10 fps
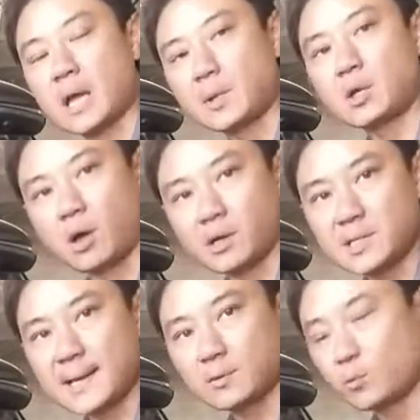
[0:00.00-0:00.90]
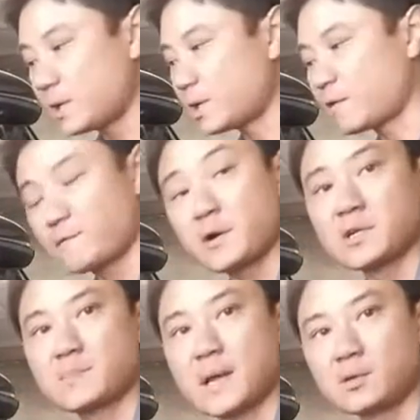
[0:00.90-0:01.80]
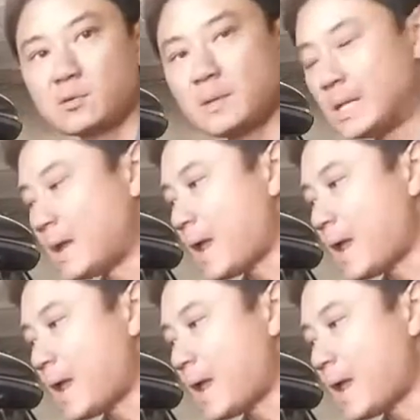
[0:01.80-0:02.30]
come in contact with a ferrous metal